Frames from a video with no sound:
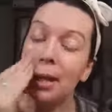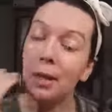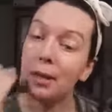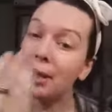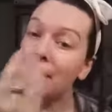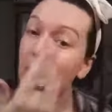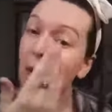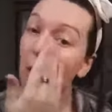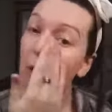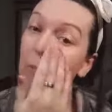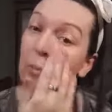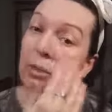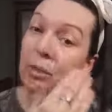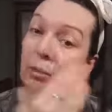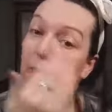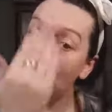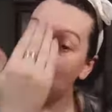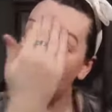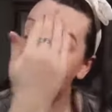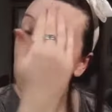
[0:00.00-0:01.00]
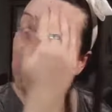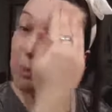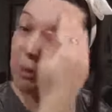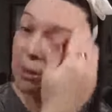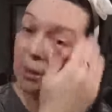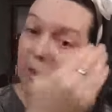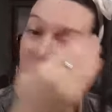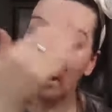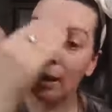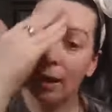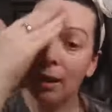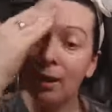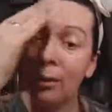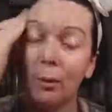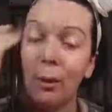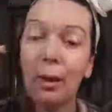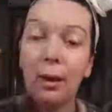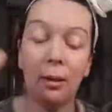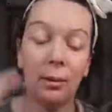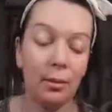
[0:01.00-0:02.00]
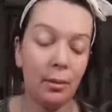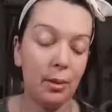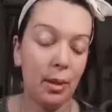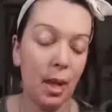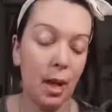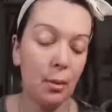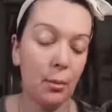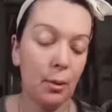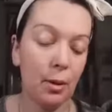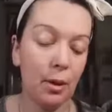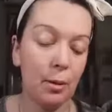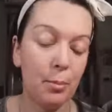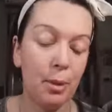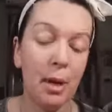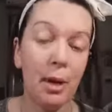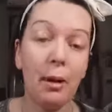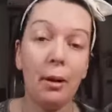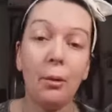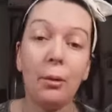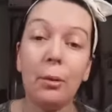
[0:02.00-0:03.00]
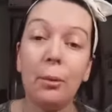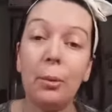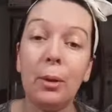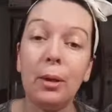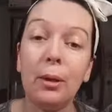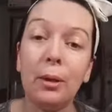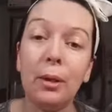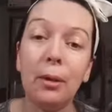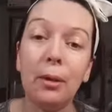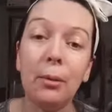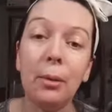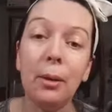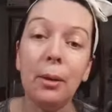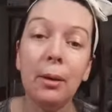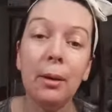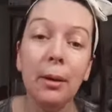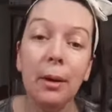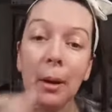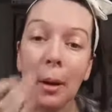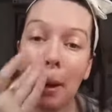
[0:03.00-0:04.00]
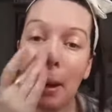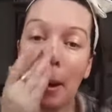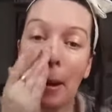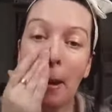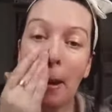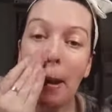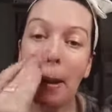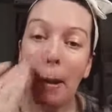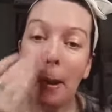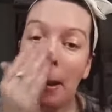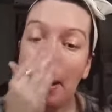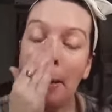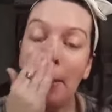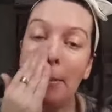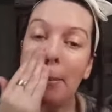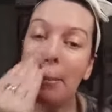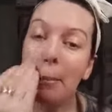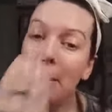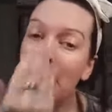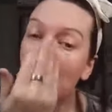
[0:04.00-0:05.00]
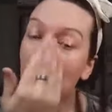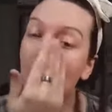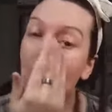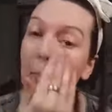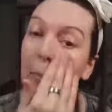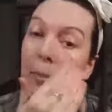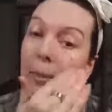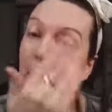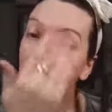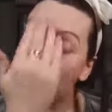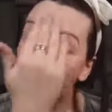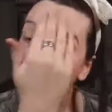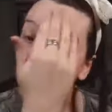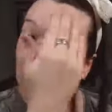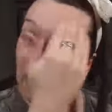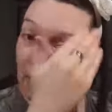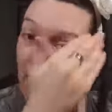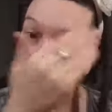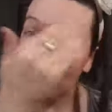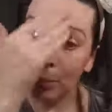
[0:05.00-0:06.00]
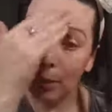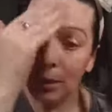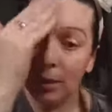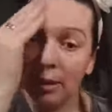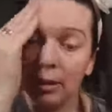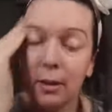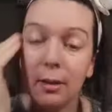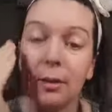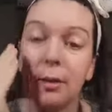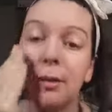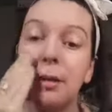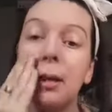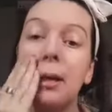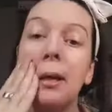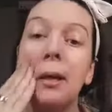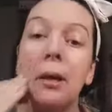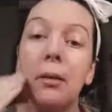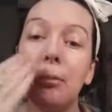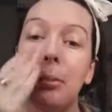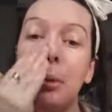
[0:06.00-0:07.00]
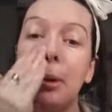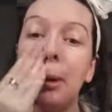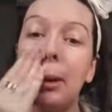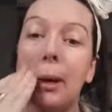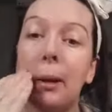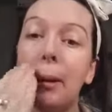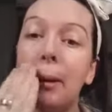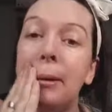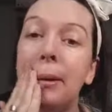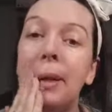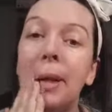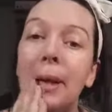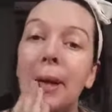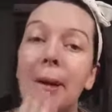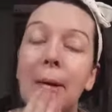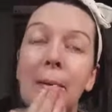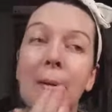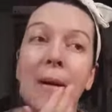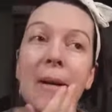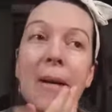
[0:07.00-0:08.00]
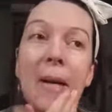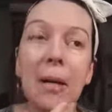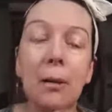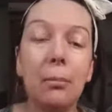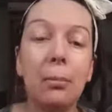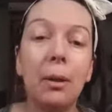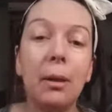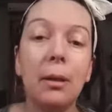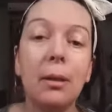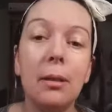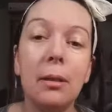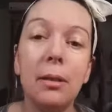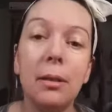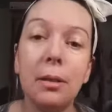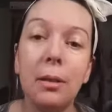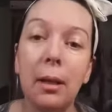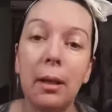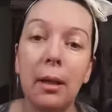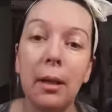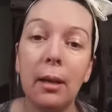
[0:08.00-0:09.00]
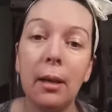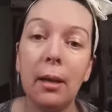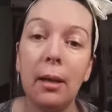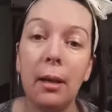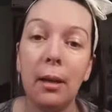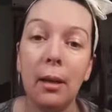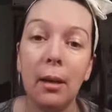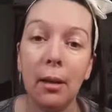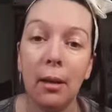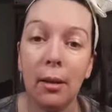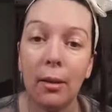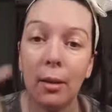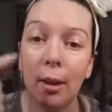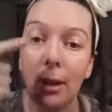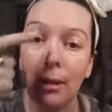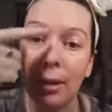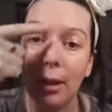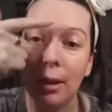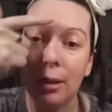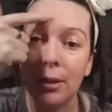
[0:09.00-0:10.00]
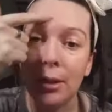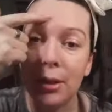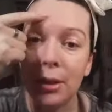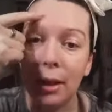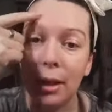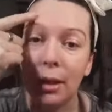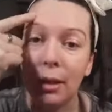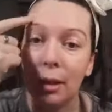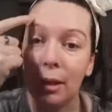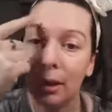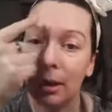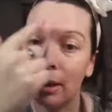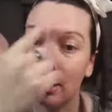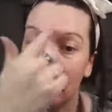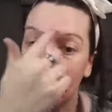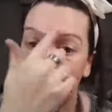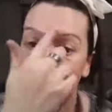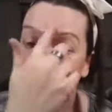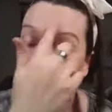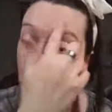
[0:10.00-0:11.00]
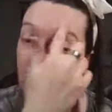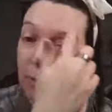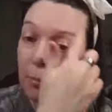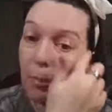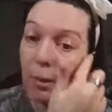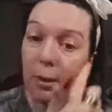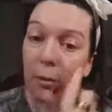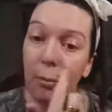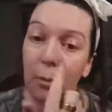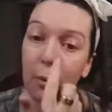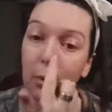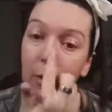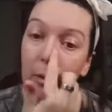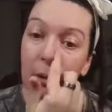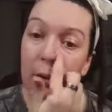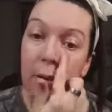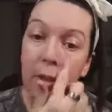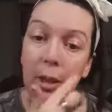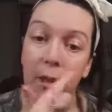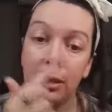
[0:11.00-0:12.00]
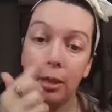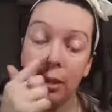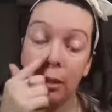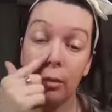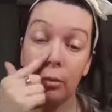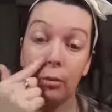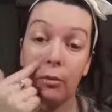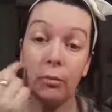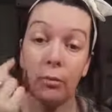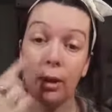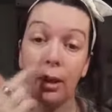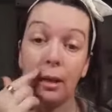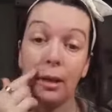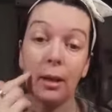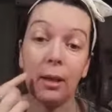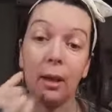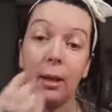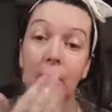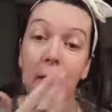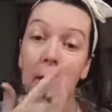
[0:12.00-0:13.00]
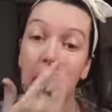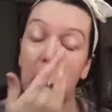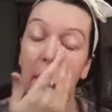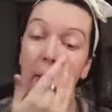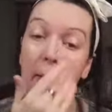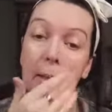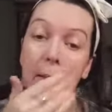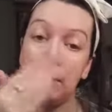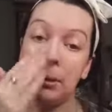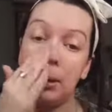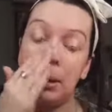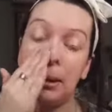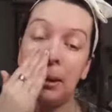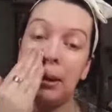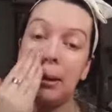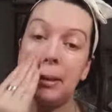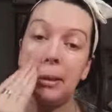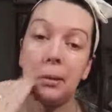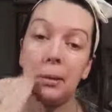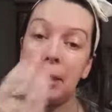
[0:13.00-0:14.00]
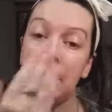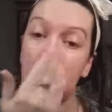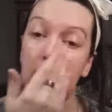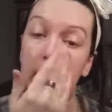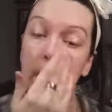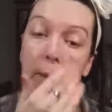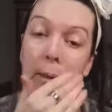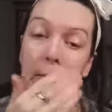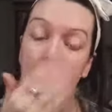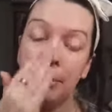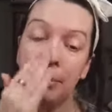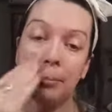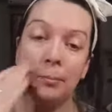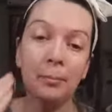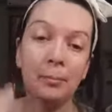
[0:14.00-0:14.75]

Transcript: said I hope to film today. Well, that went a bit out the window, but never mind. See, I've put that on now, and I hope you can see that that's slightly covered my pores. I do really like it, I do think it's really good.